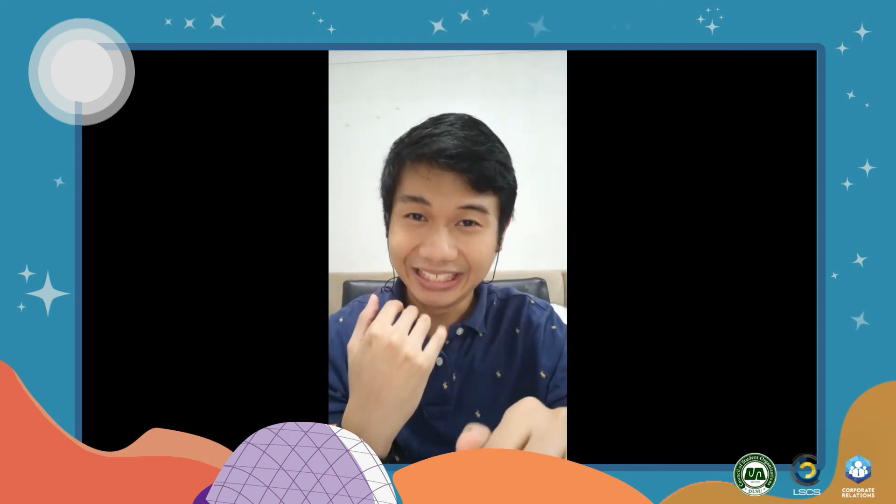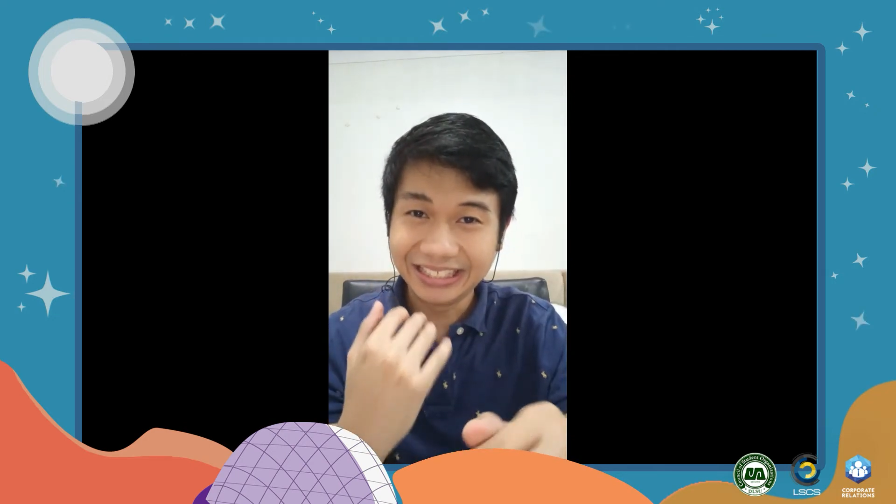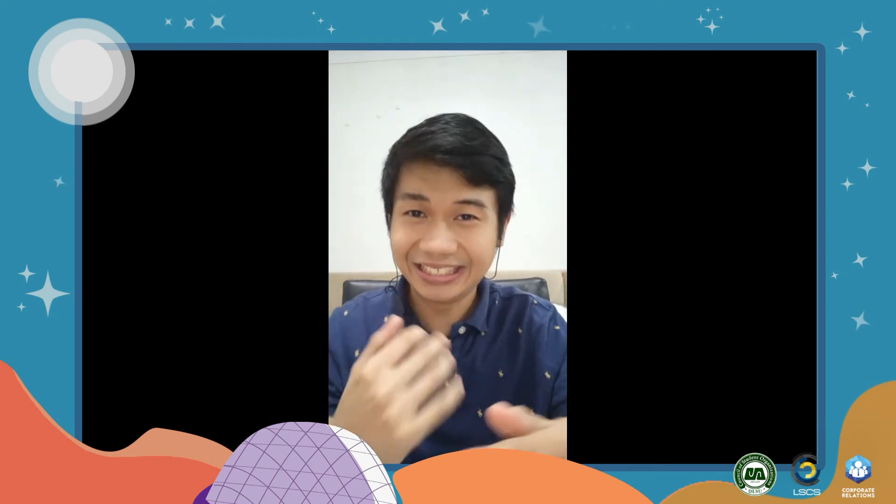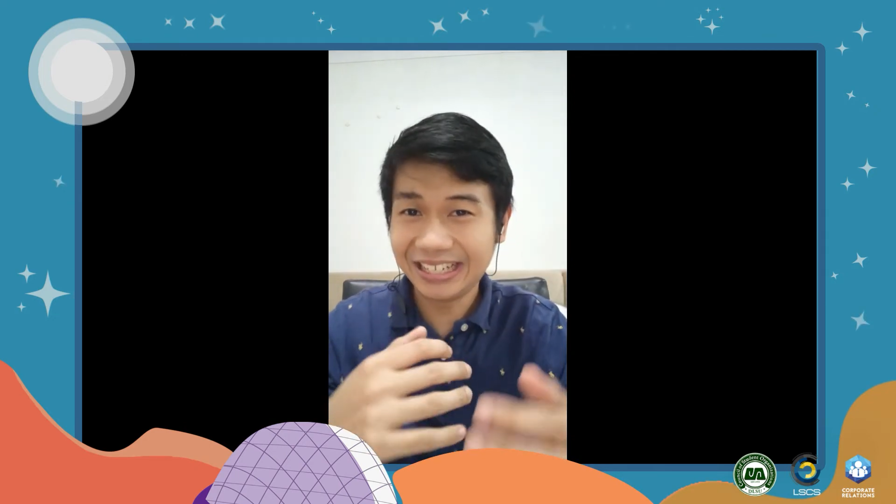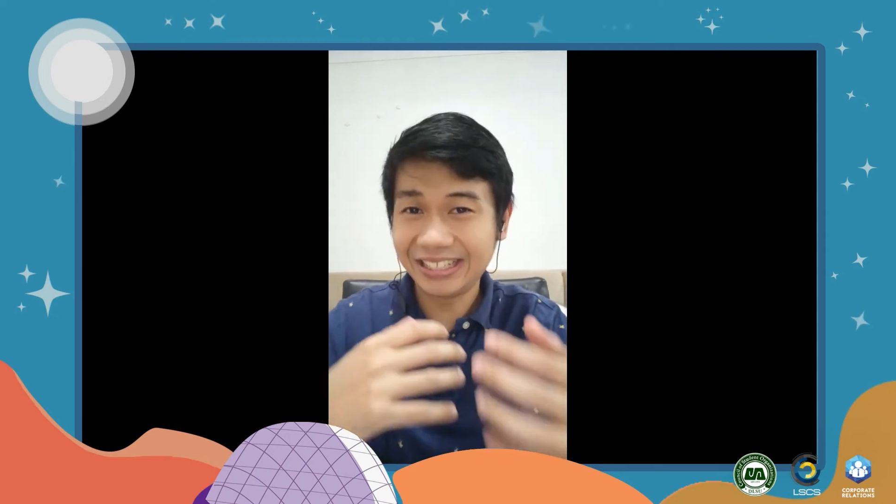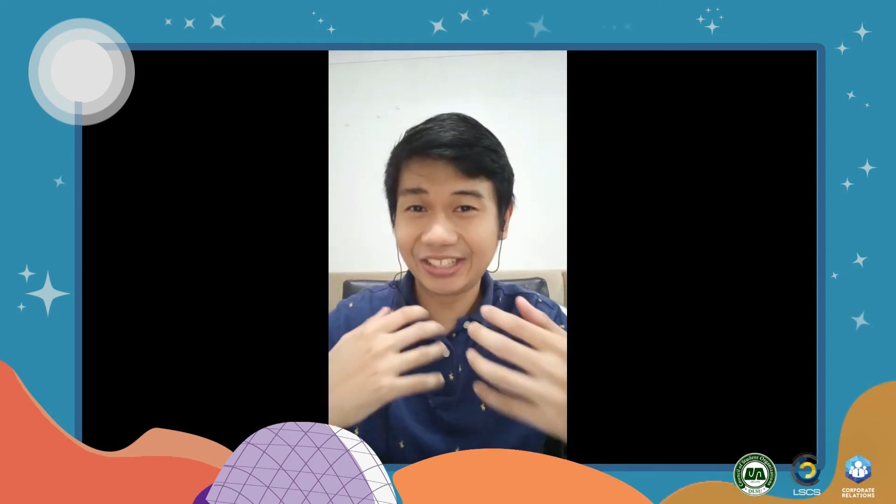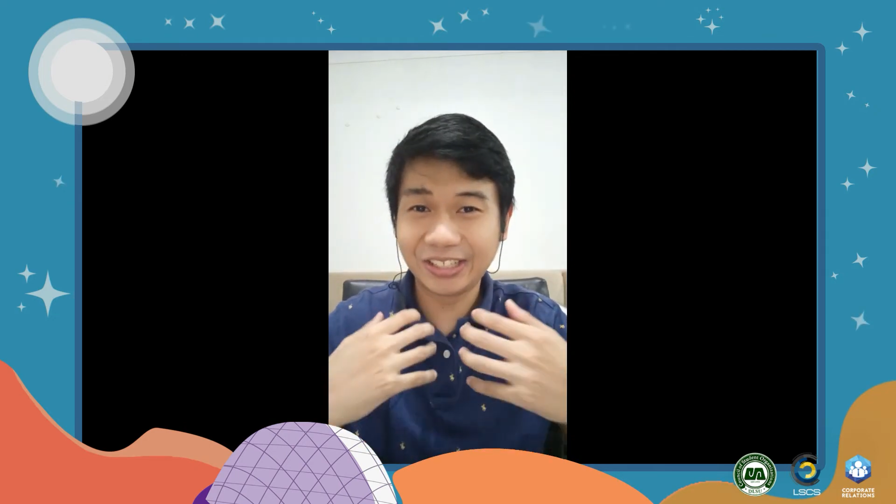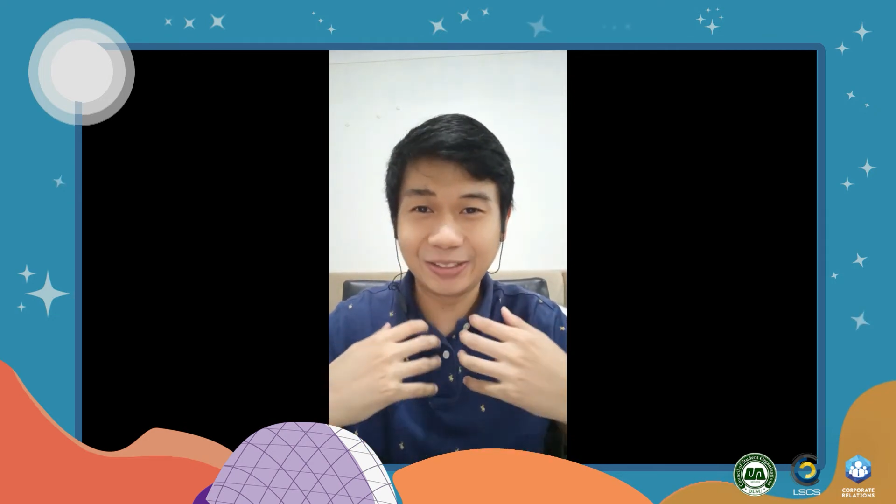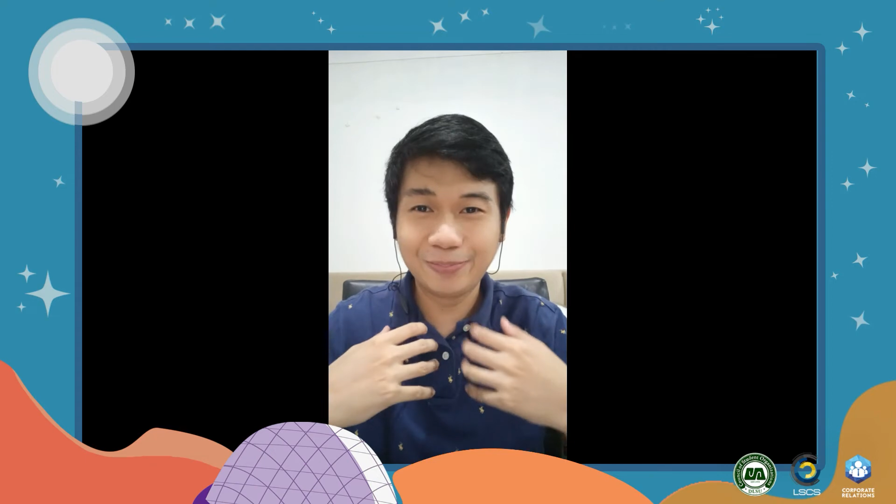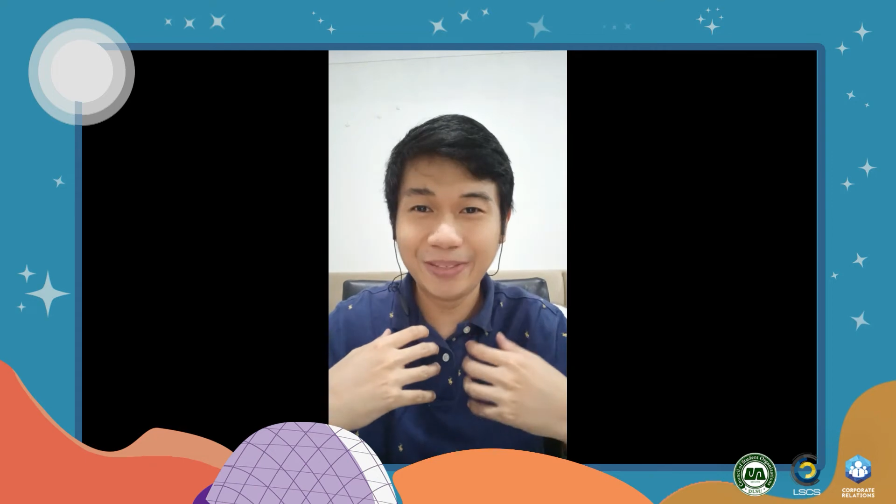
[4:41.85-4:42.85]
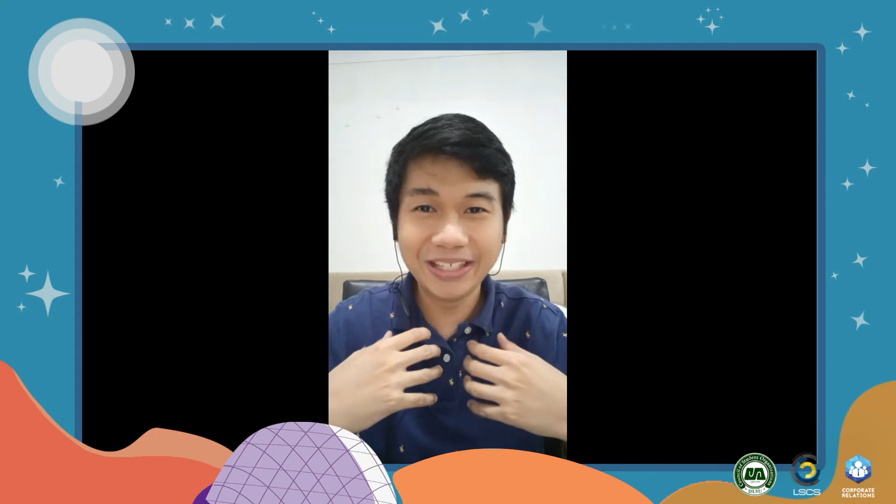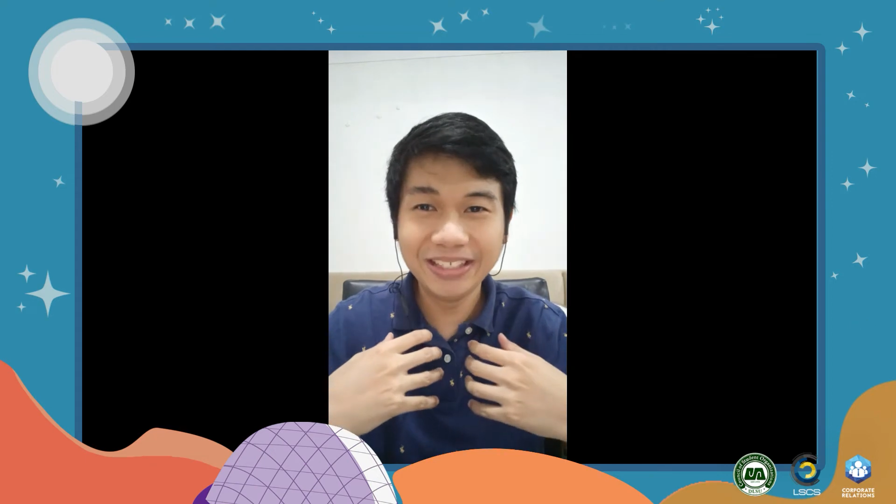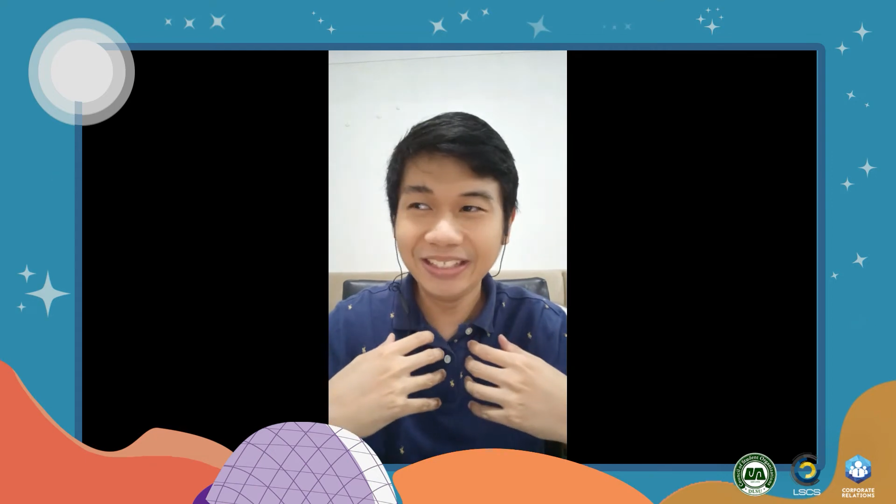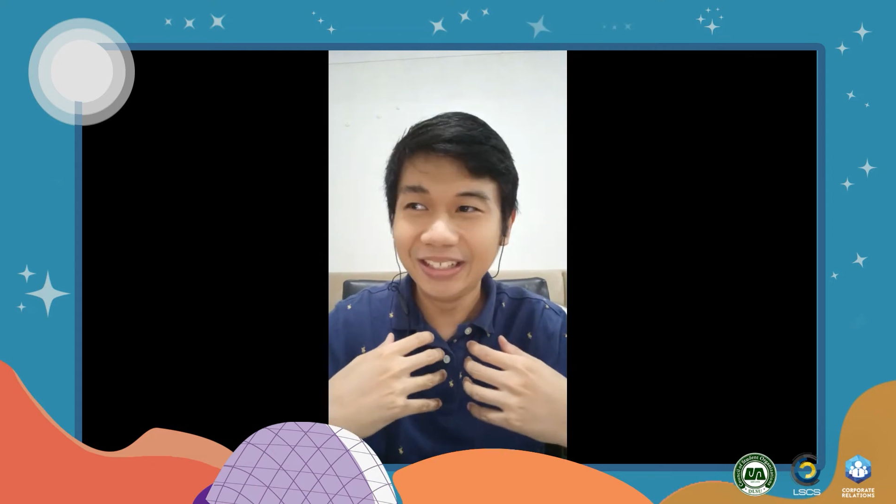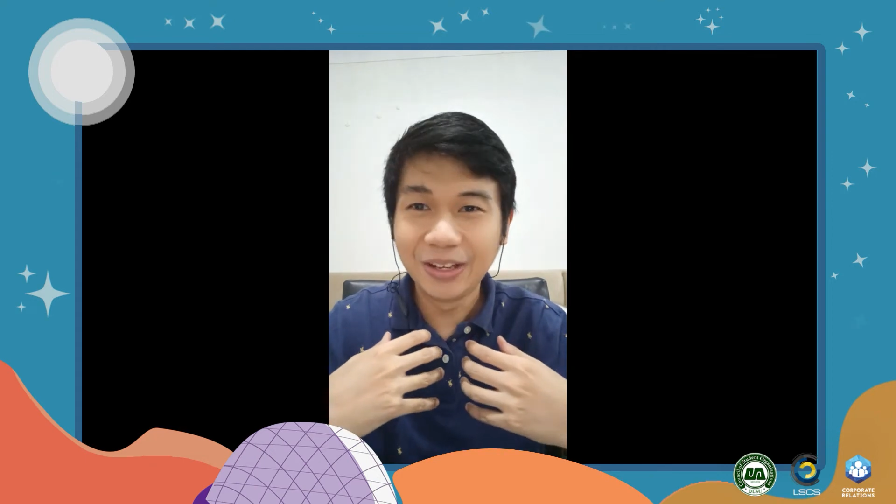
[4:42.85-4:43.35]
It's not just me